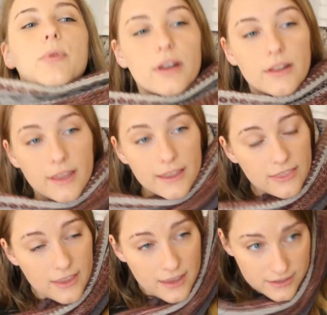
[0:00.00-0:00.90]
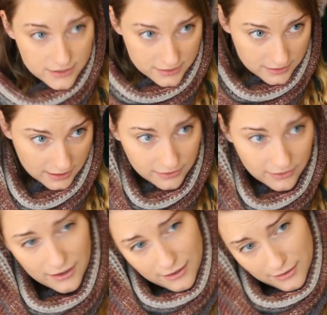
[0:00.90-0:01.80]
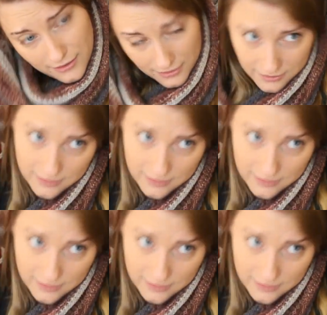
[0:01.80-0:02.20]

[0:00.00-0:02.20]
put it like this, and then